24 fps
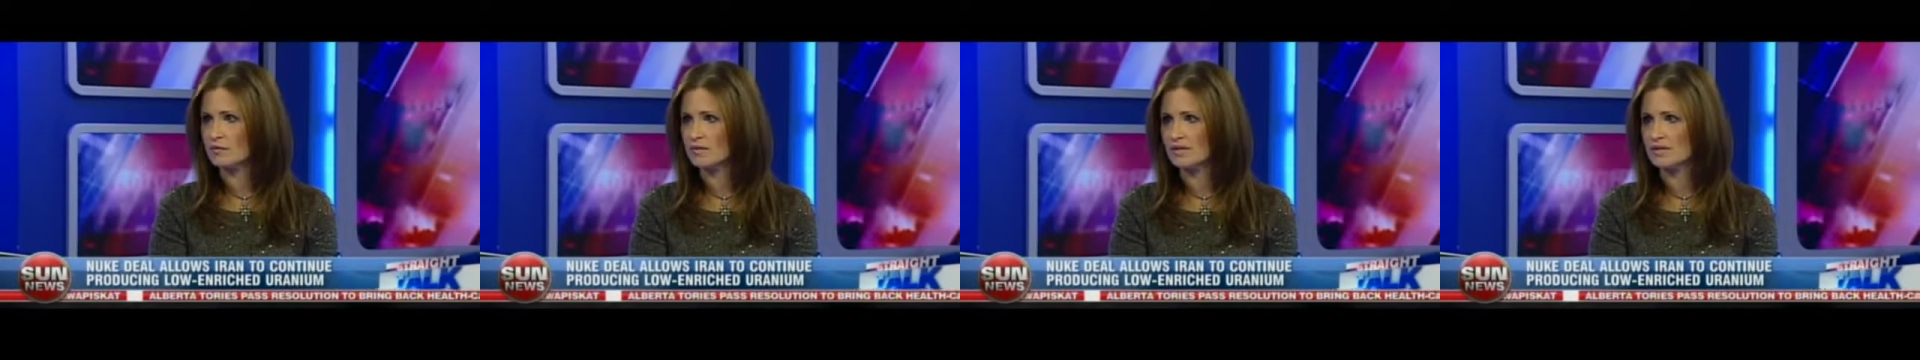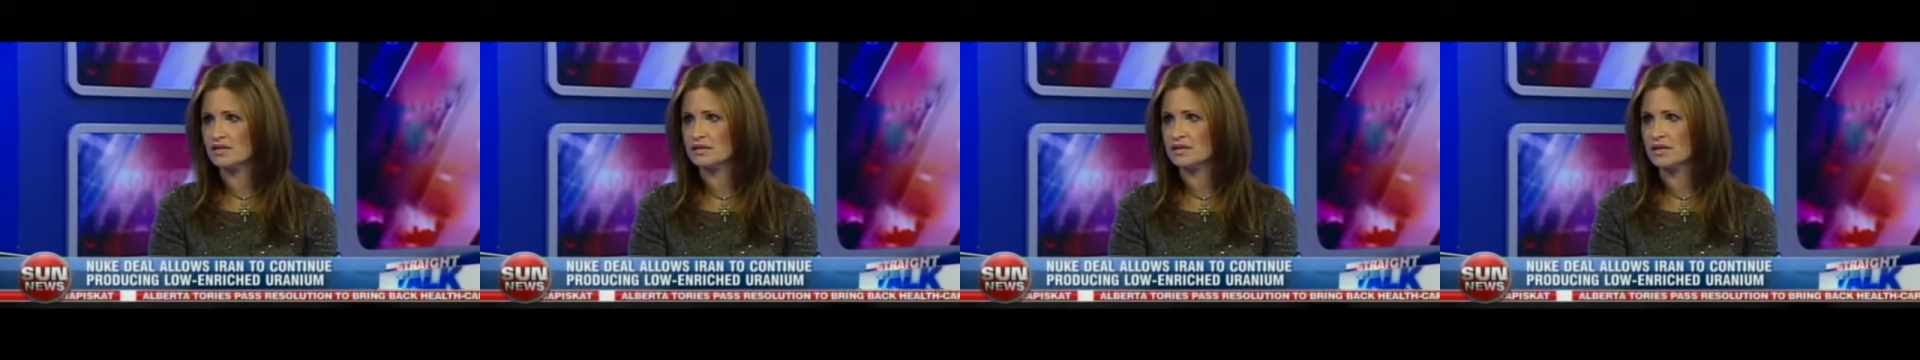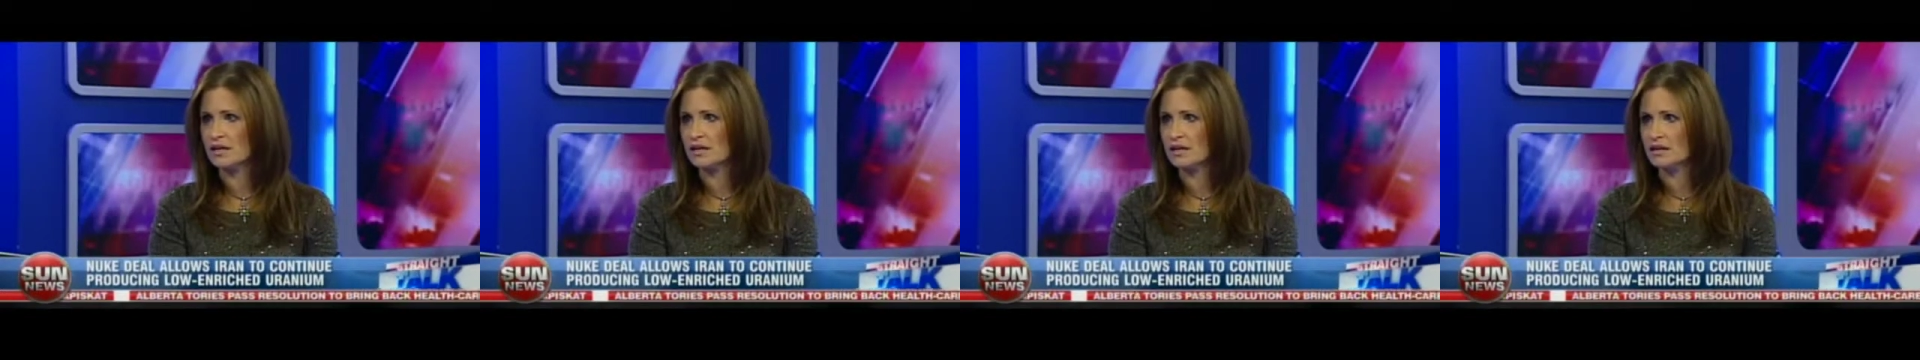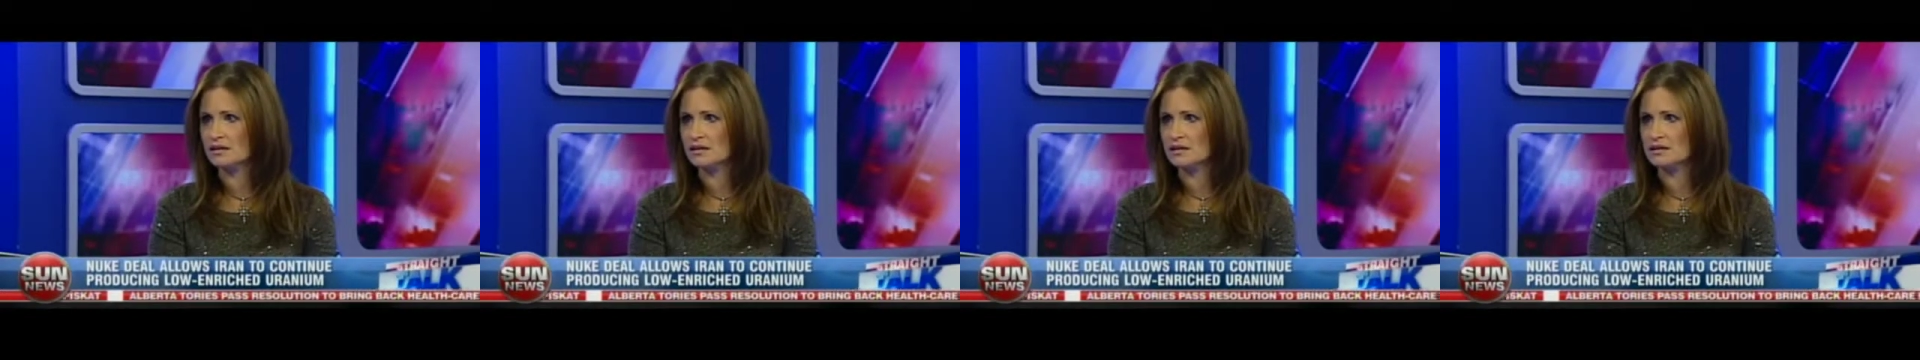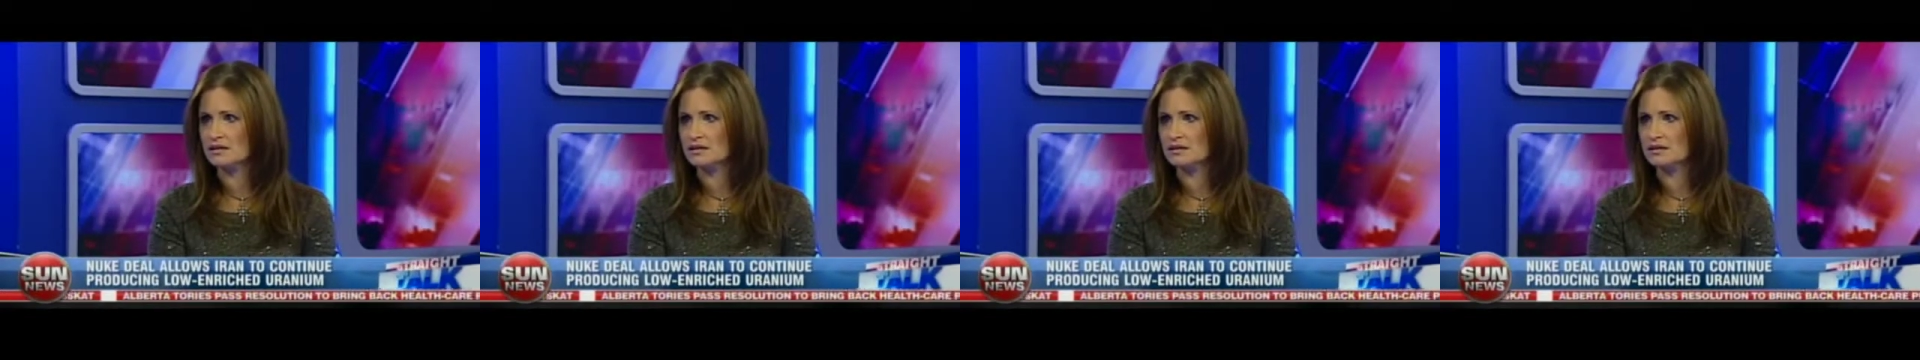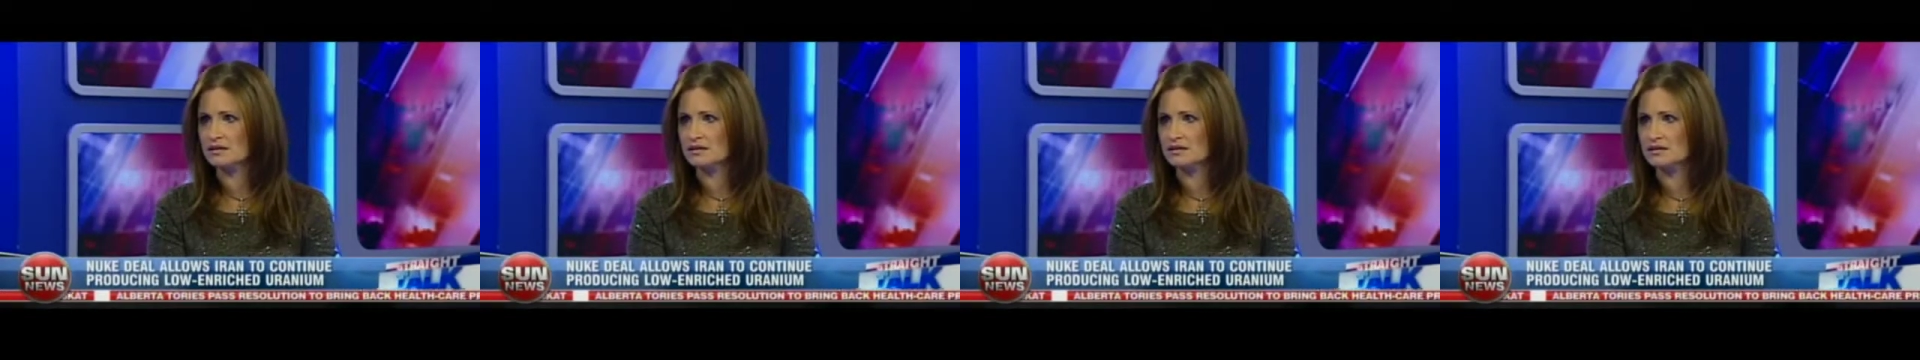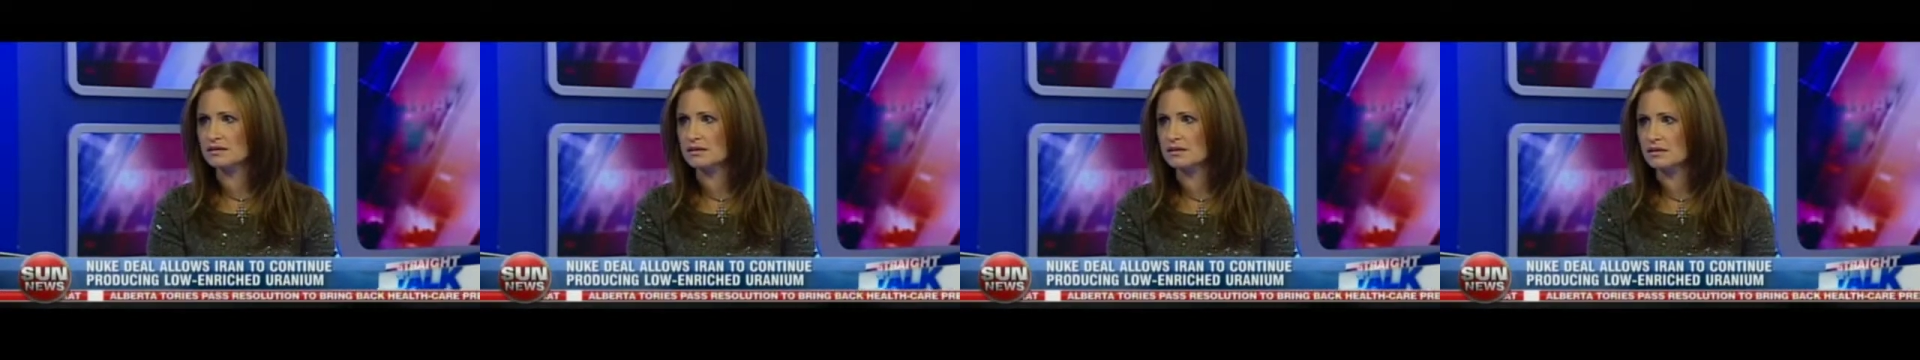mistake. This is